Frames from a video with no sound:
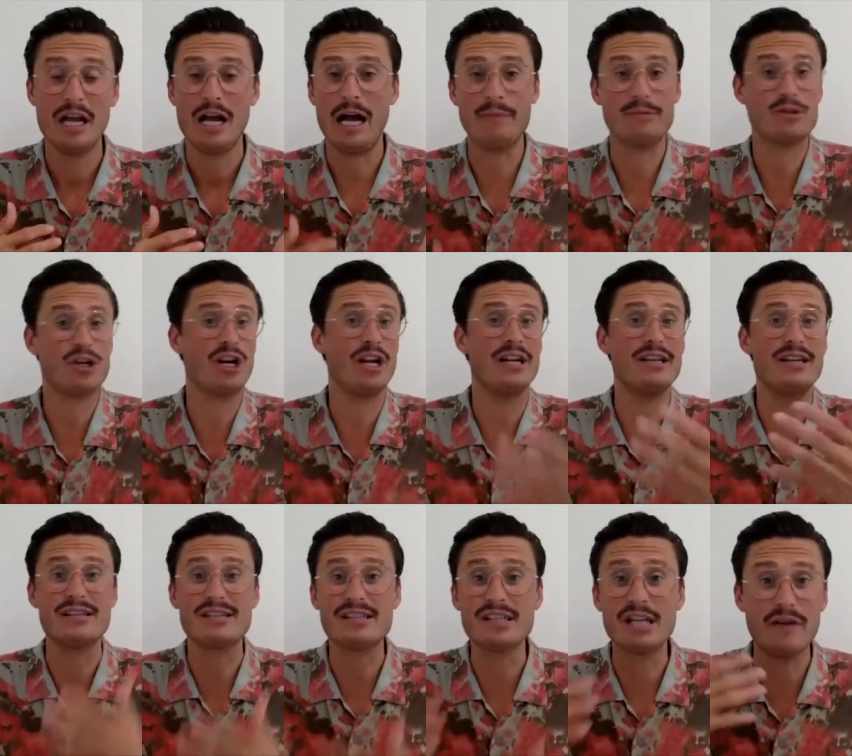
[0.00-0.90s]
I'm trying to
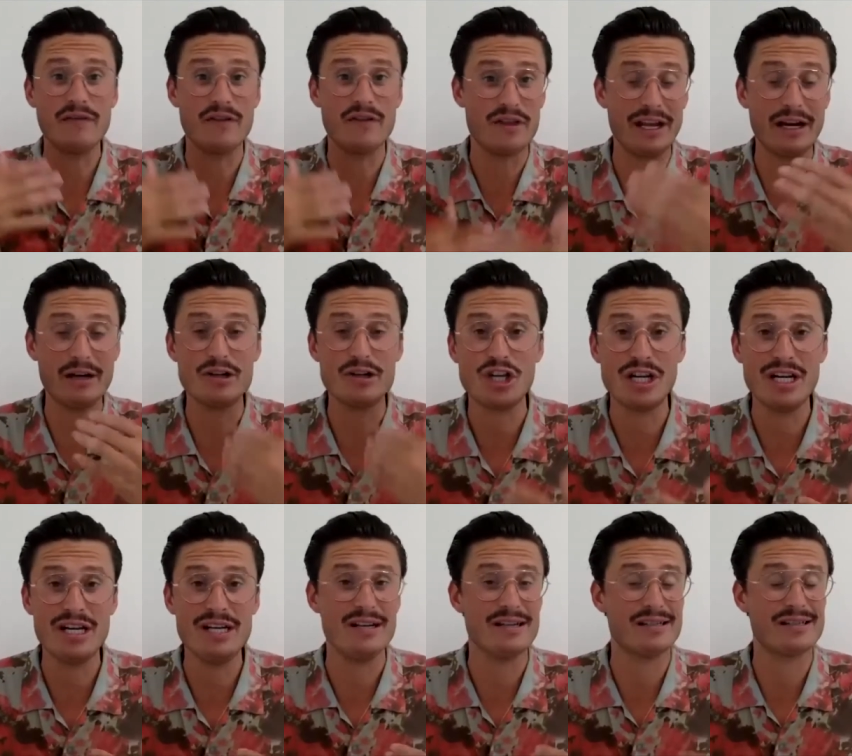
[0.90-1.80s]
discover their
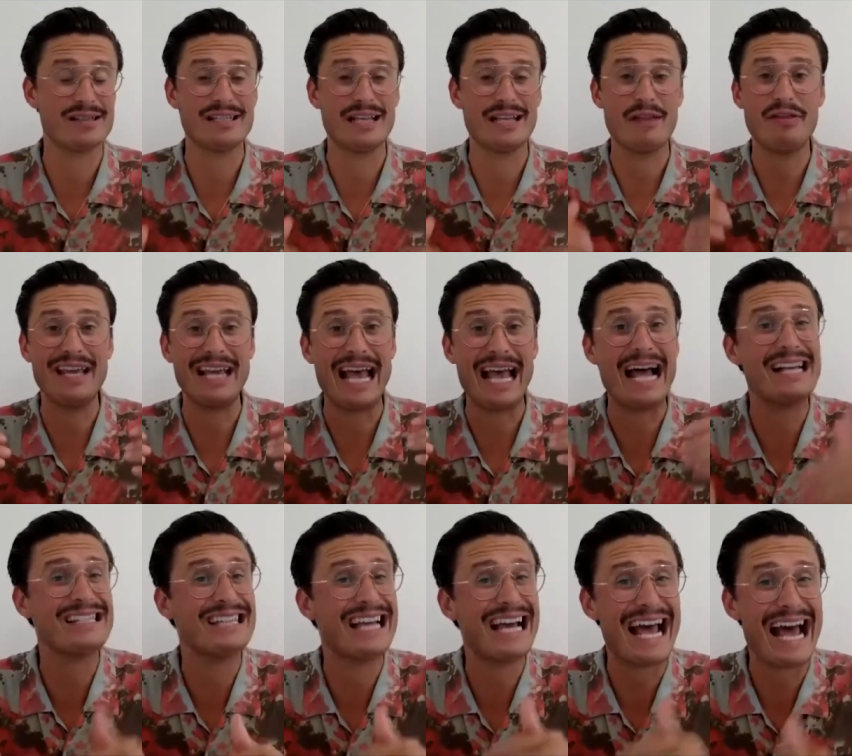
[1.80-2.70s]
genius because I think
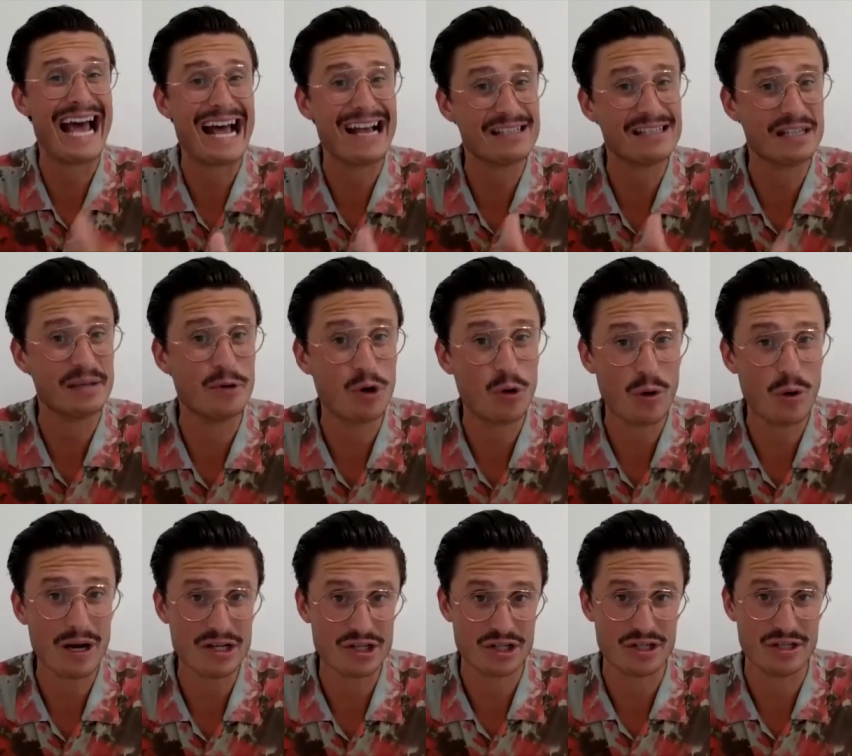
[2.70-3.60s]
as I ask them
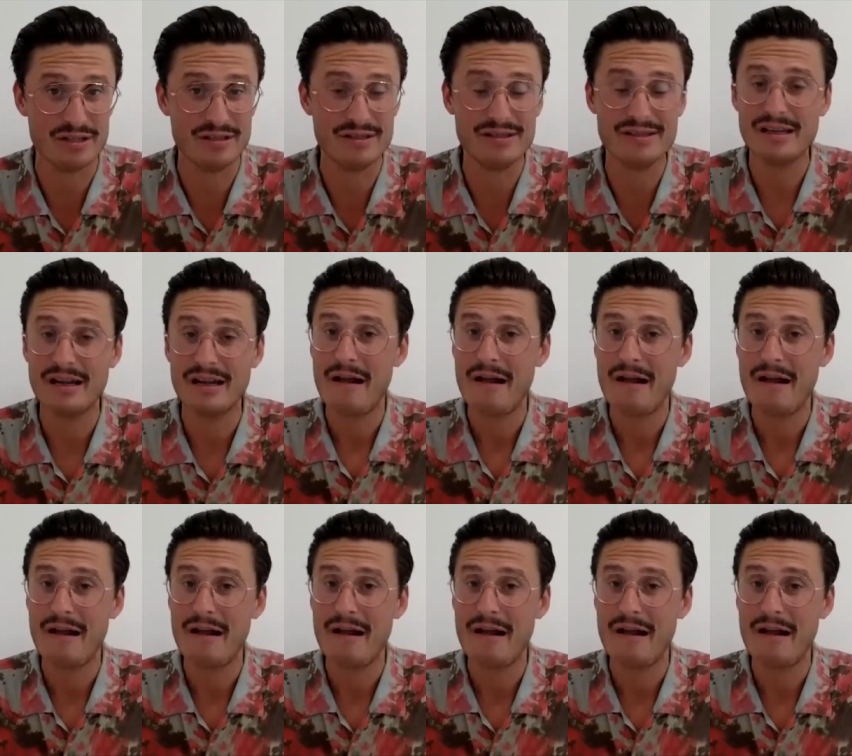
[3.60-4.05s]
questions,